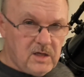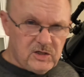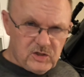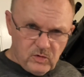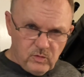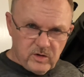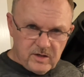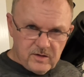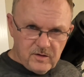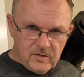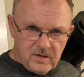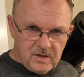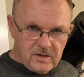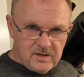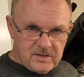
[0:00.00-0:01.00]
So one other
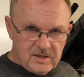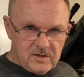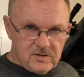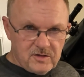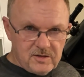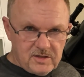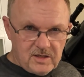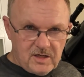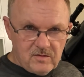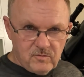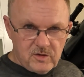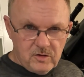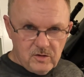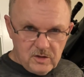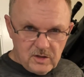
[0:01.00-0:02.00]
thing that's interesting
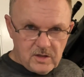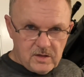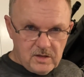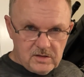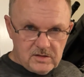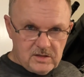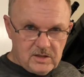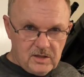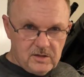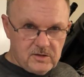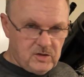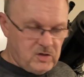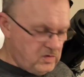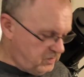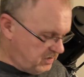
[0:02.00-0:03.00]
when you look this
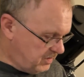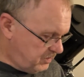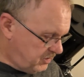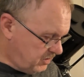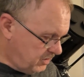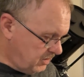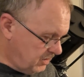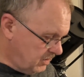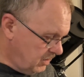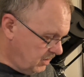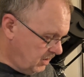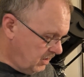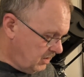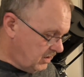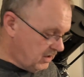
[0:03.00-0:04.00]
telescope up on
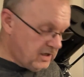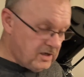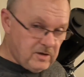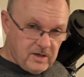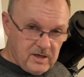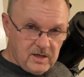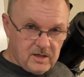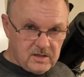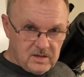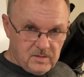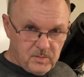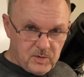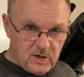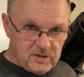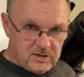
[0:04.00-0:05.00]
the internet to
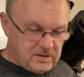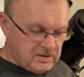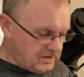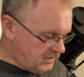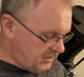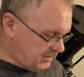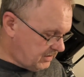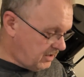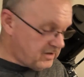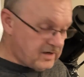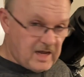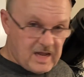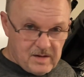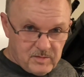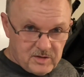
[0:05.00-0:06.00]
purchase it, say on
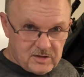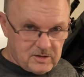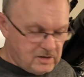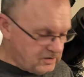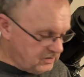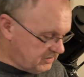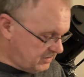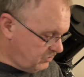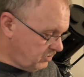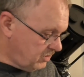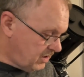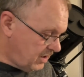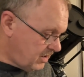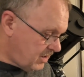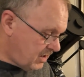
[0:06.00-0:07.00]
Amazon or somewhere
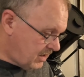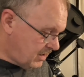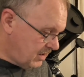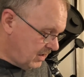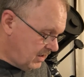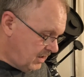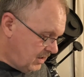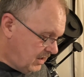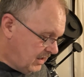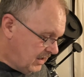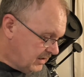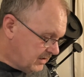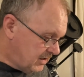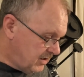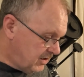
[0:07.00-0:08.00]
like that,
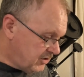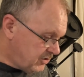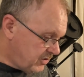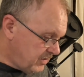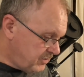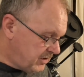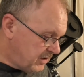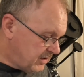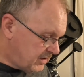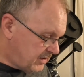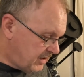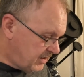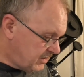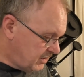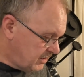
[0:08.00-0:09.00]
is in the description it
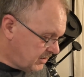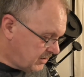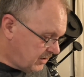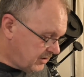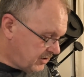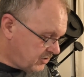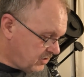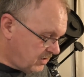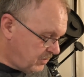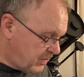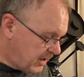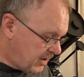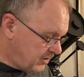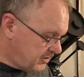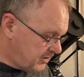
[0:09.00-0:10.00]
says the Celestron
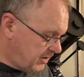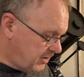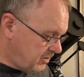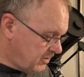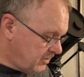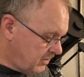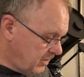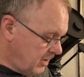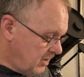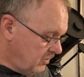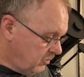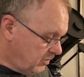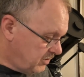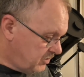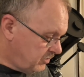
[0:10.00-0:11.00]
Power Seeker
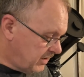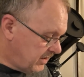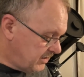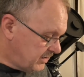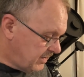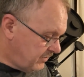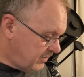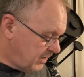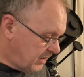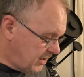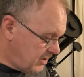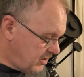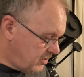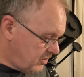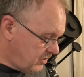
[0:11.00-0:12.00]
127
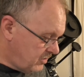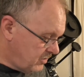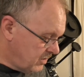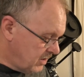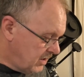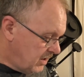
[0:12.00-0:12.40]
EQ